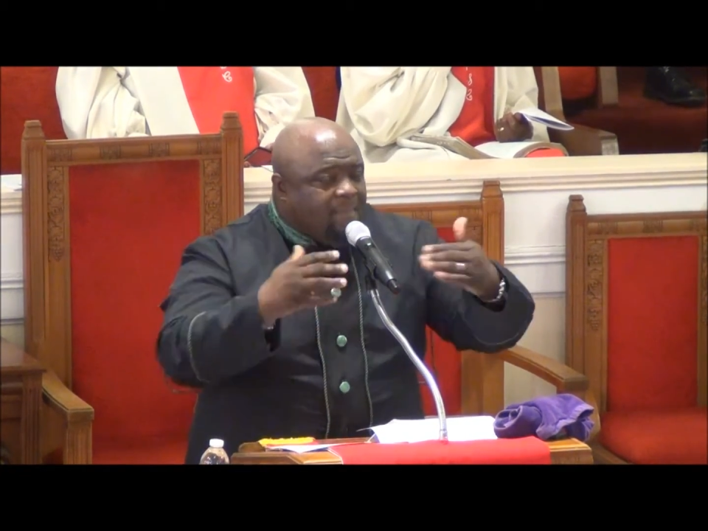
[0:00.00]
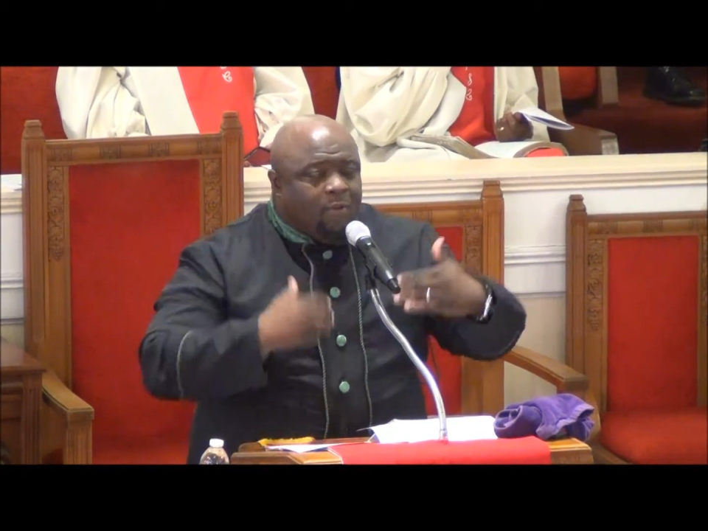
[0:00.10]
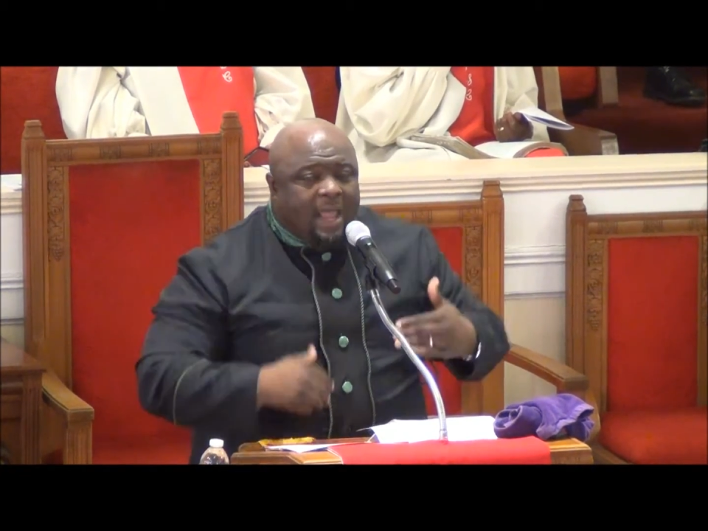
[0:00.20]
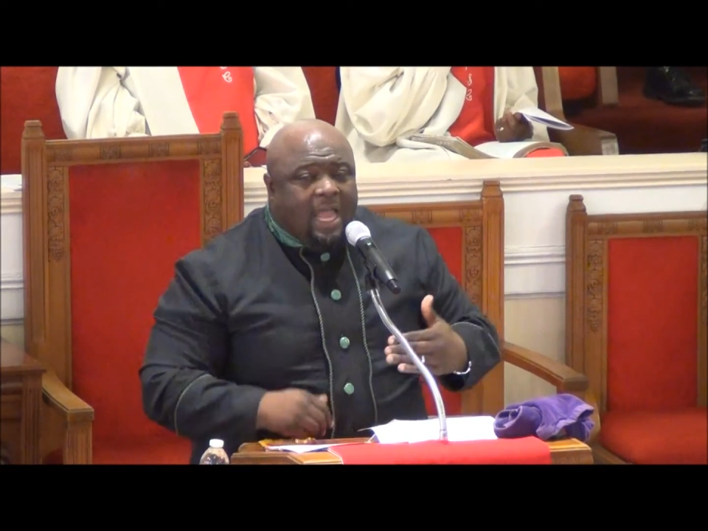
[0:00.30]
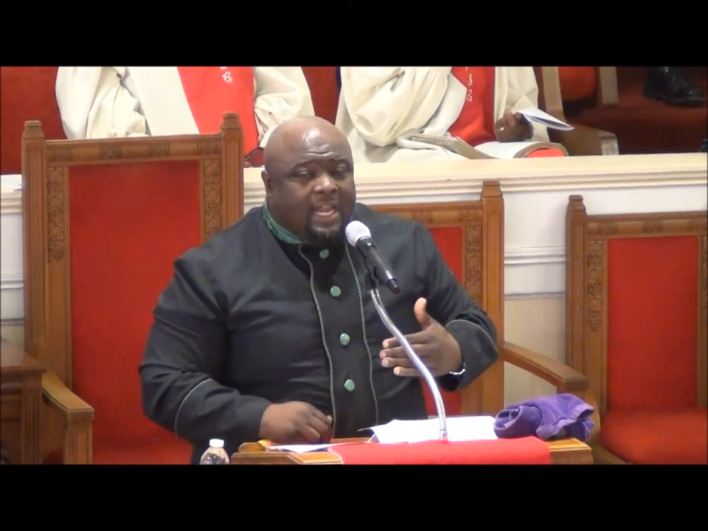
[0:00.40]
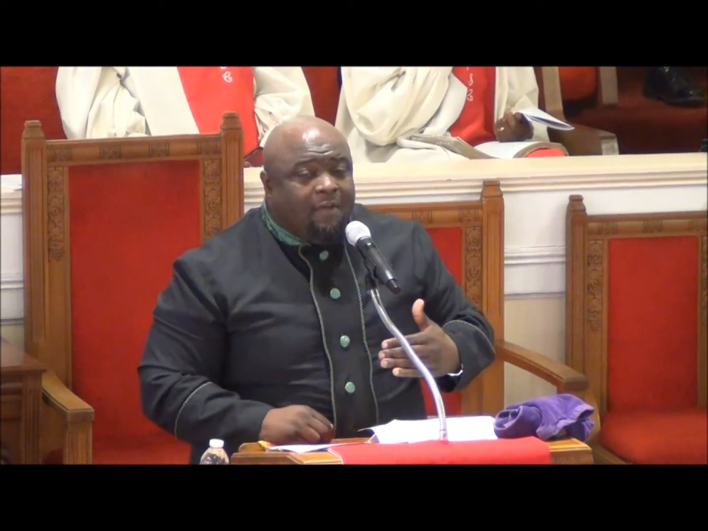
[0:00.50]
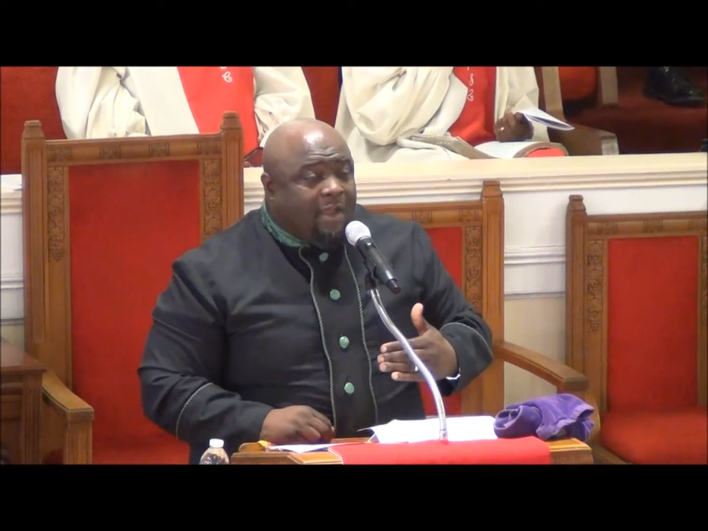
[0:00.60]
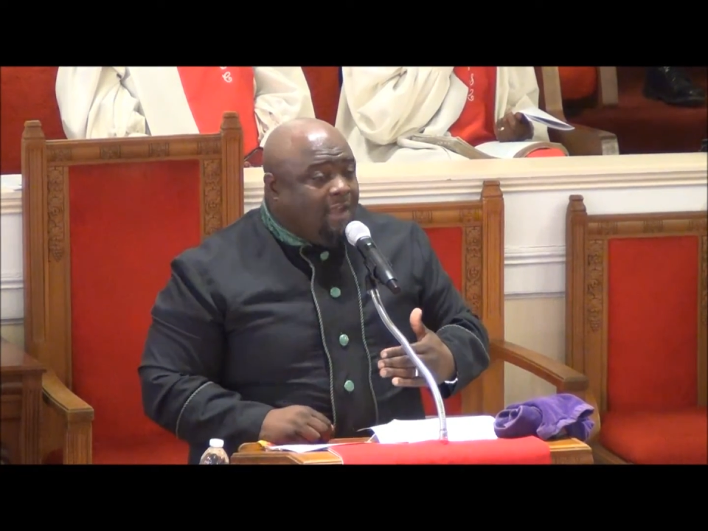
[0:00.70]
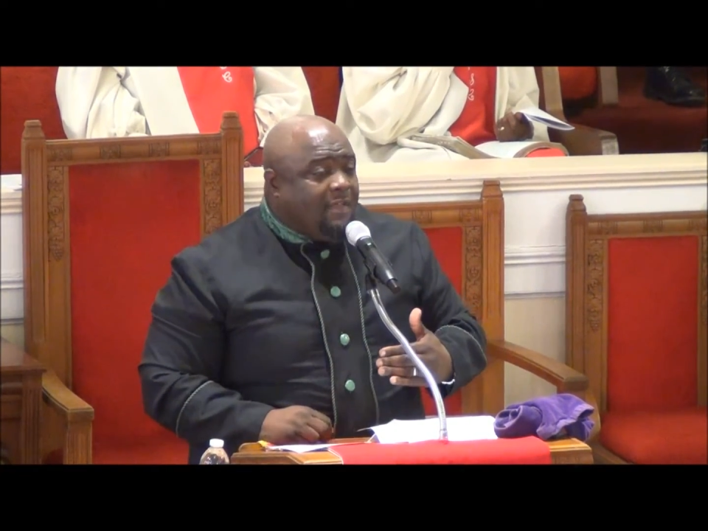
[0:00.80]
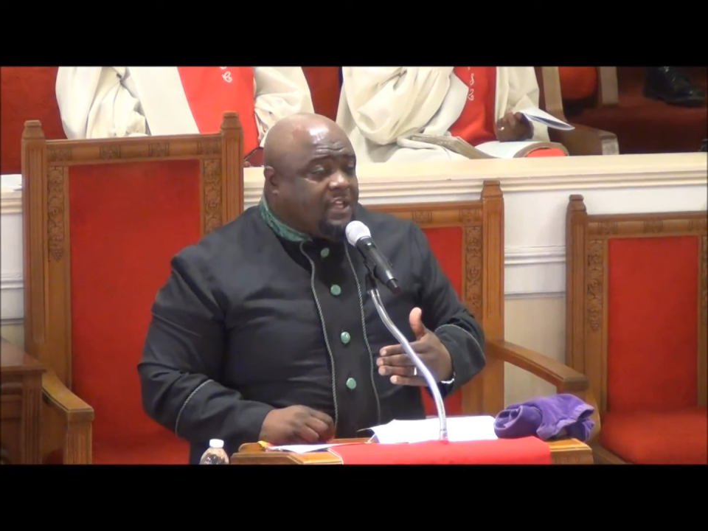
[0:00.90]
than what I've
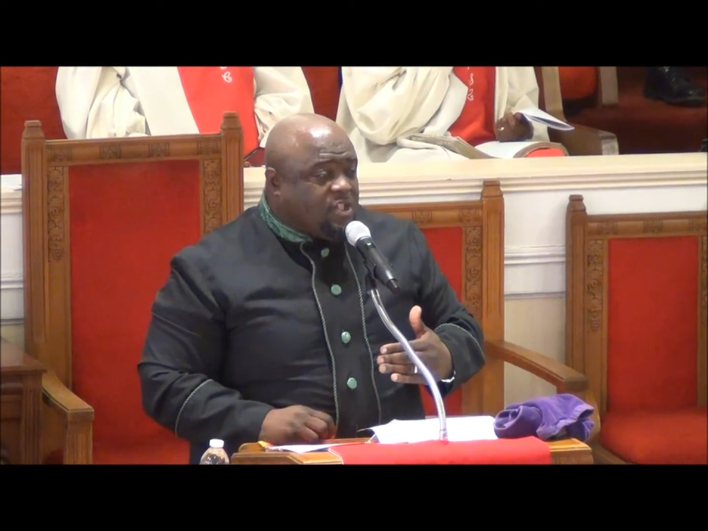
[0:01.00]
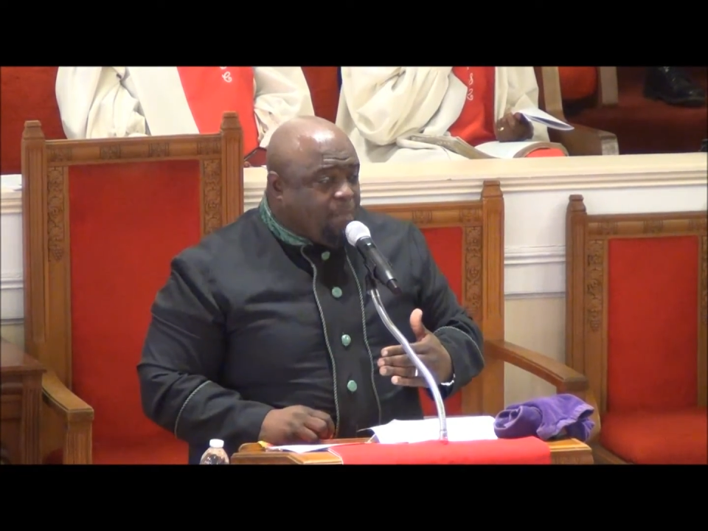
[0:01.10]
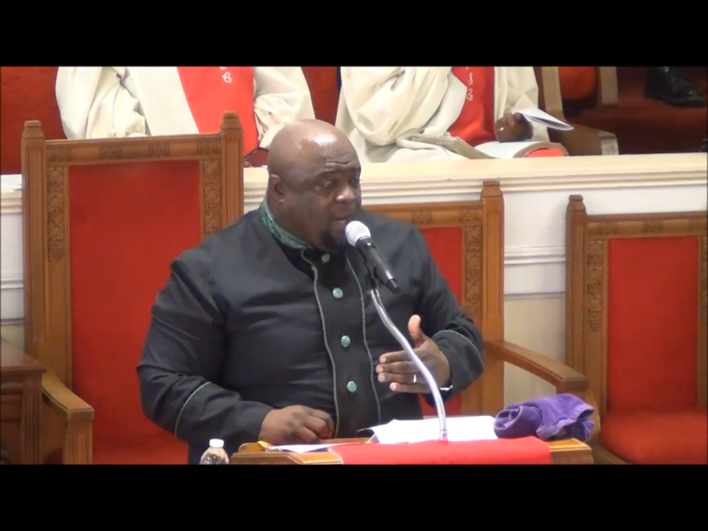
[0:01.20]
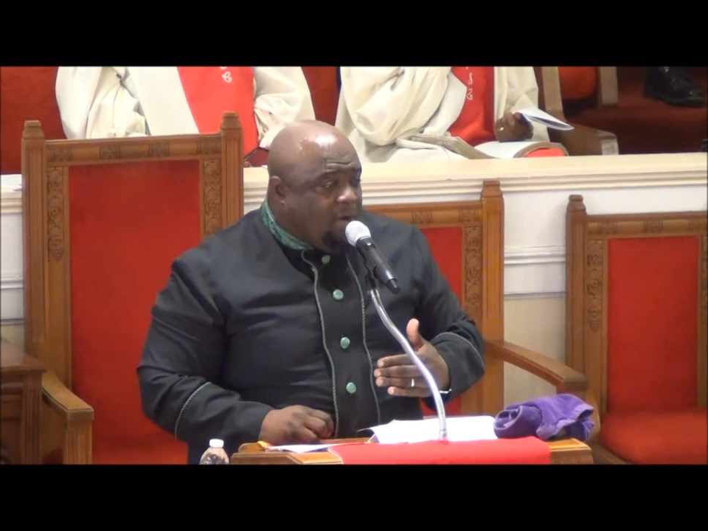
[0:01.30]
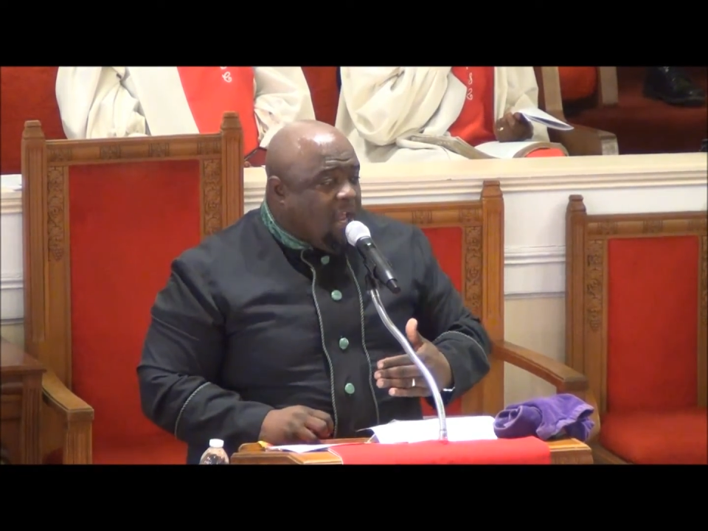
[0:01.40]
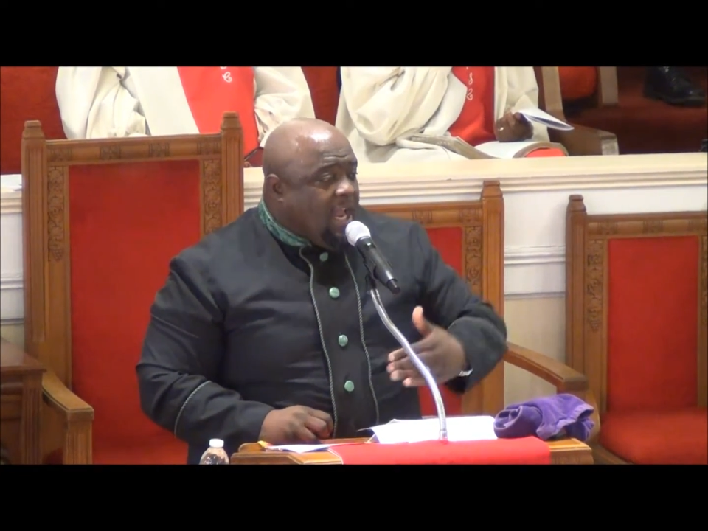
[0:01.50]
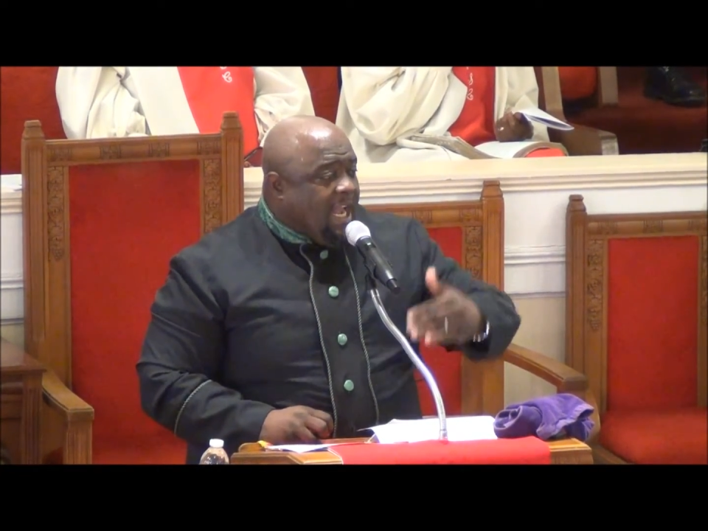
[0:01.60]
ever experienced.